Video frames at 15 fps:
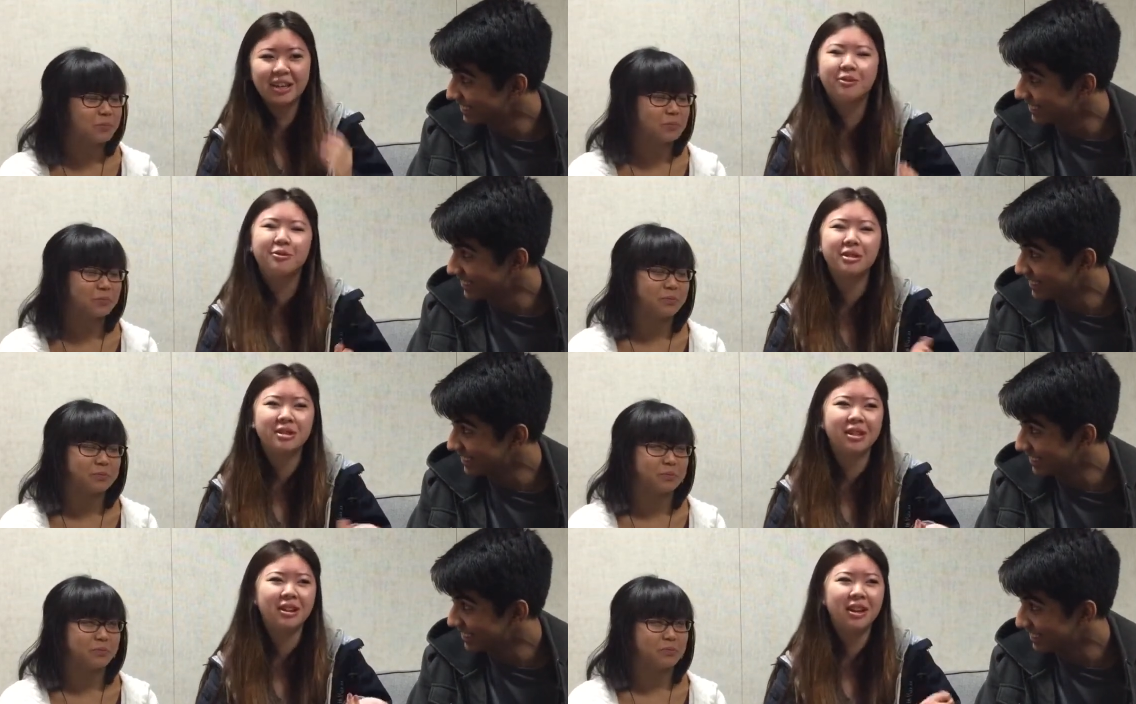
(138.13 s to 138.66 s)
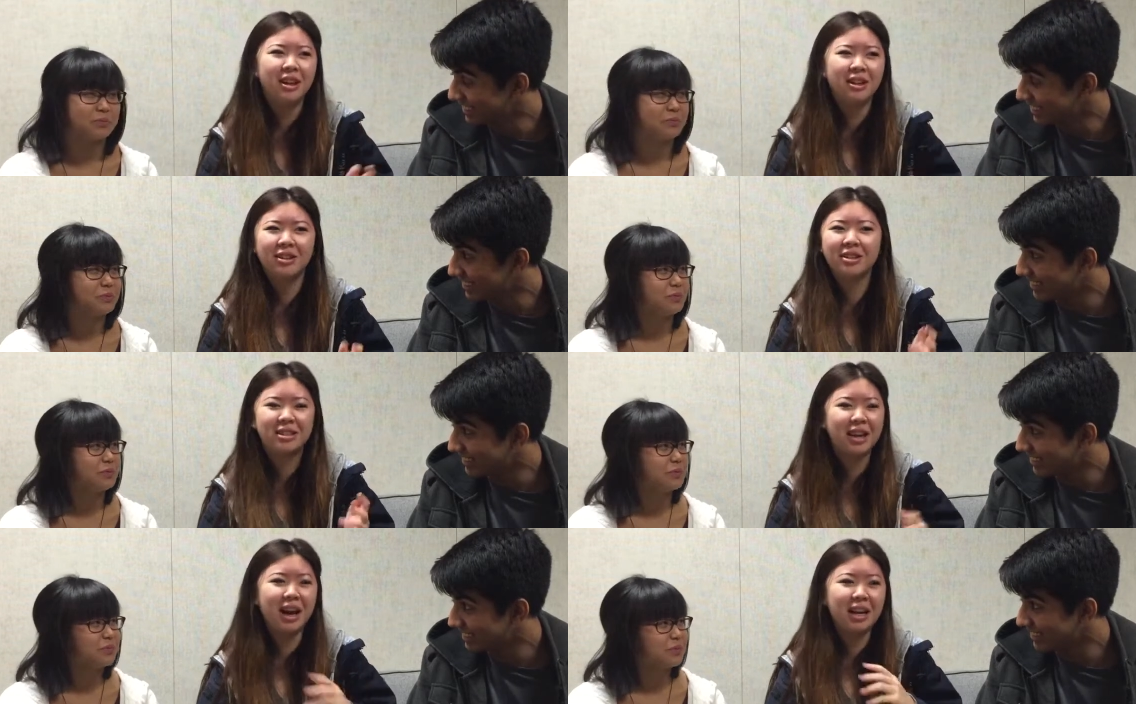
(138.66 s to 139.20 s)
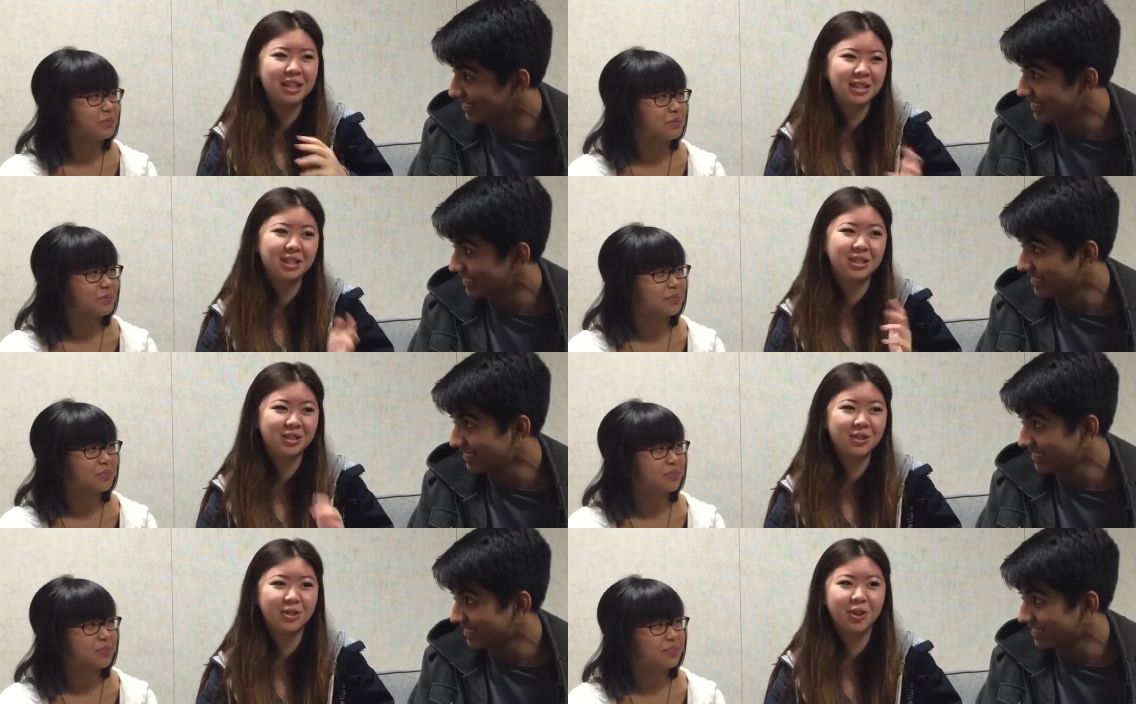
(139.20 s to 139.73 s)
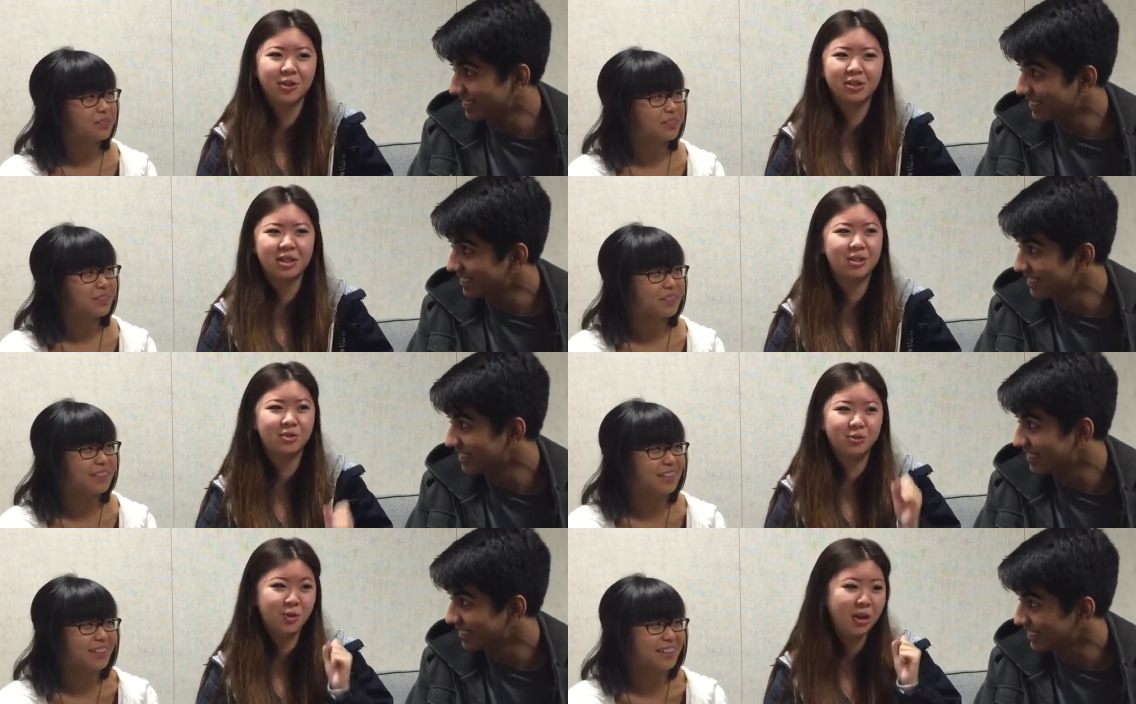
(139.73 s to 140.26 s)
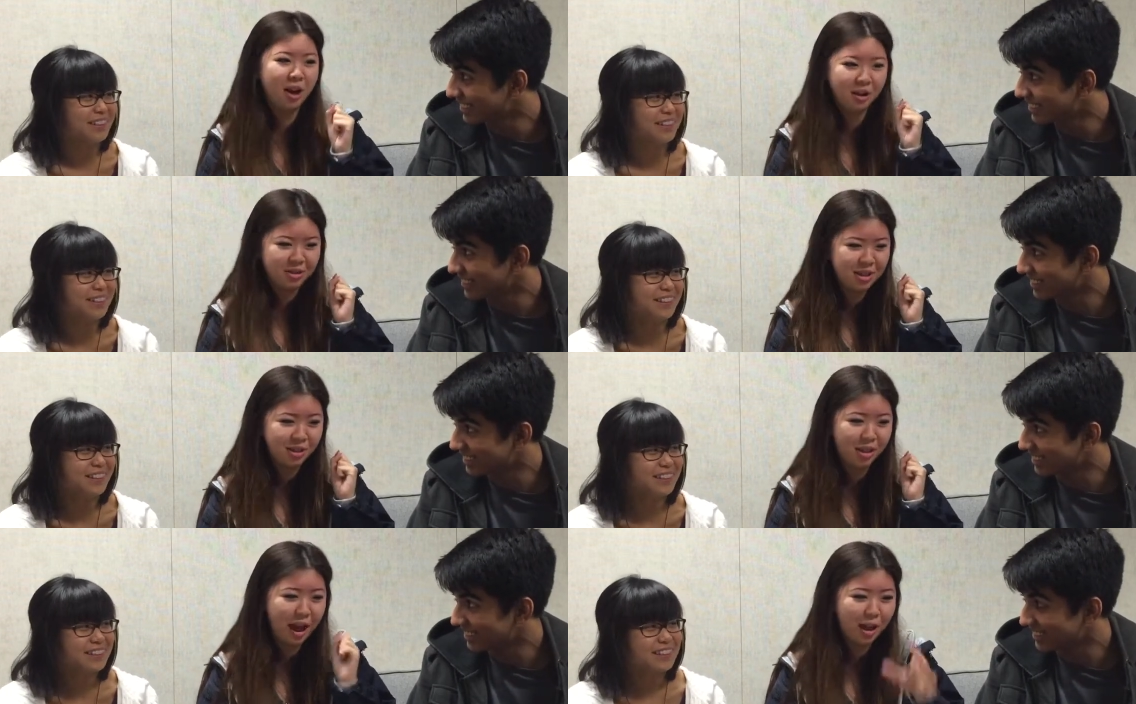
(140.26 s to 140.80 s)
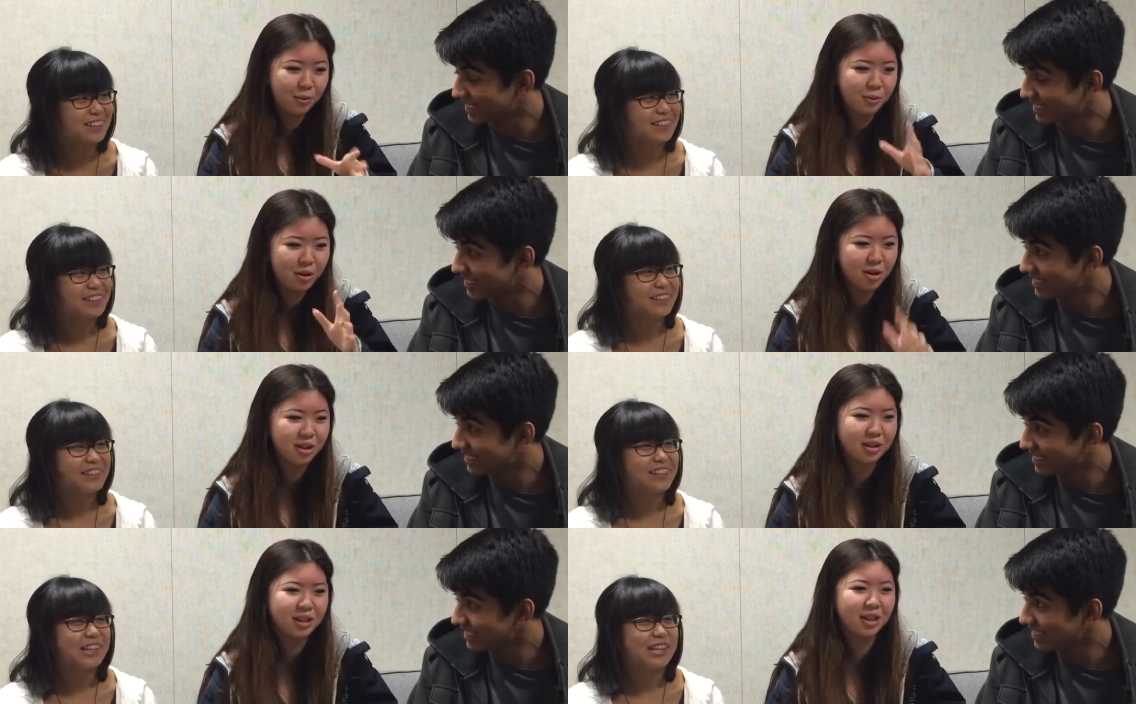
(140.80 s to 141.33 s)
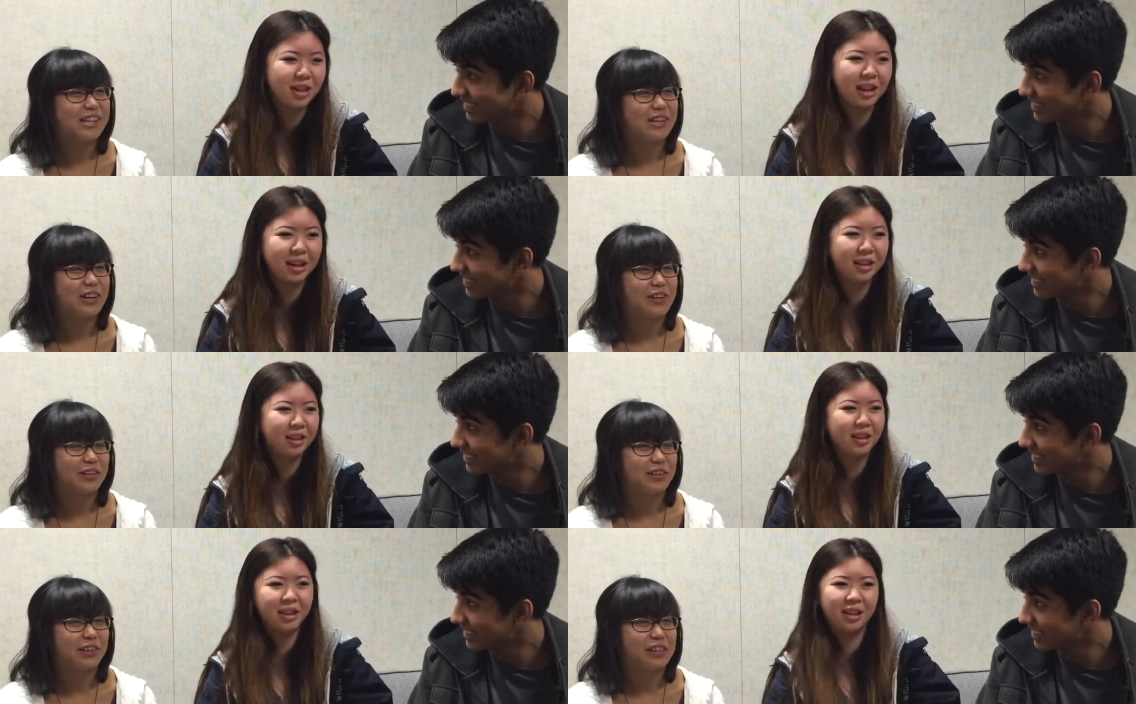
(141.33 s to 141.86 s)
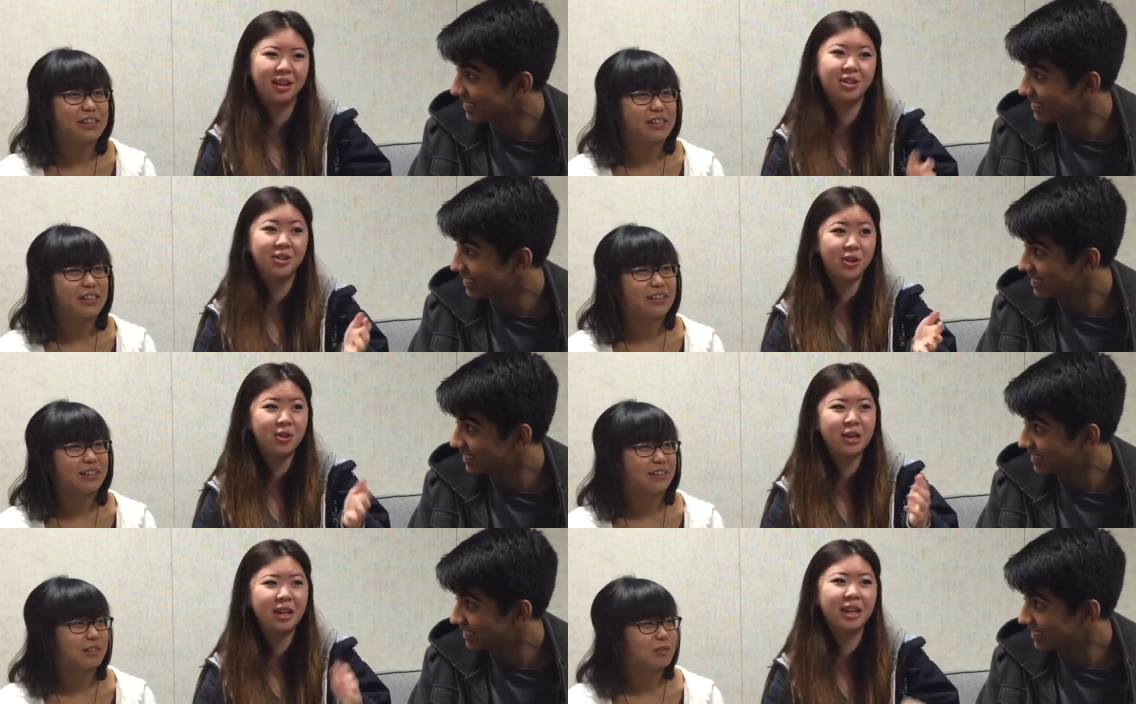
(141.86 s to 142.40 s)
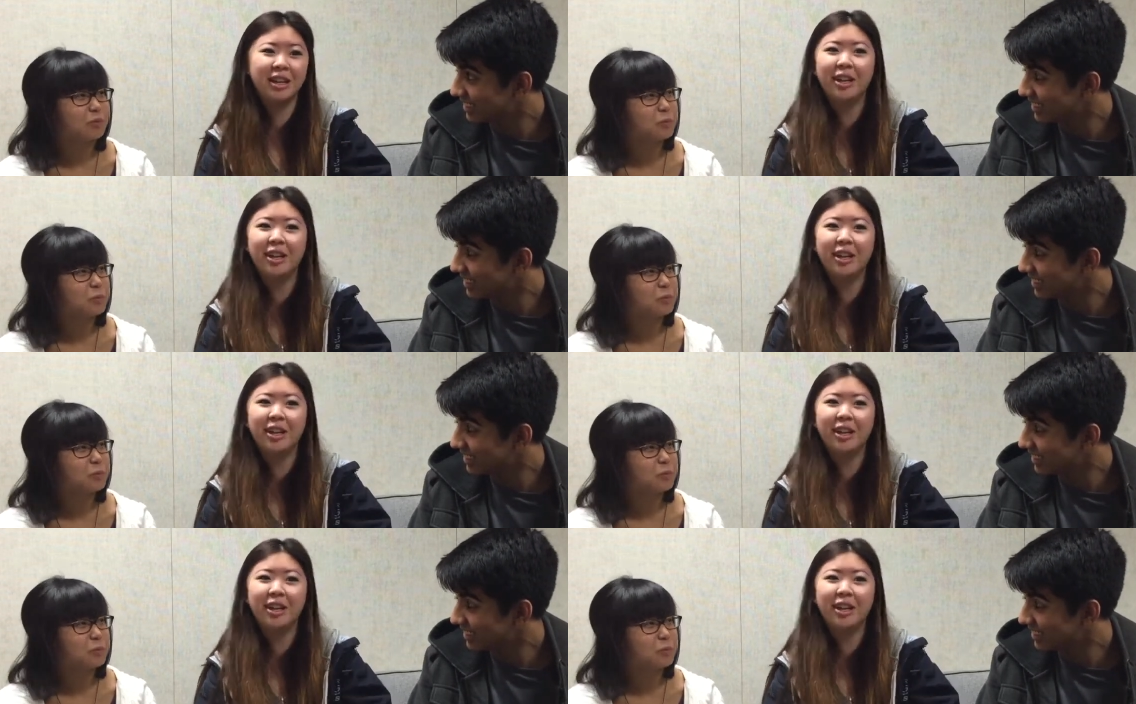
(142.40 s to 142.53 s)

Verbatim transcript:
Speaker 1: It was this guy just, you know, just straight out said the N word to like Zuri.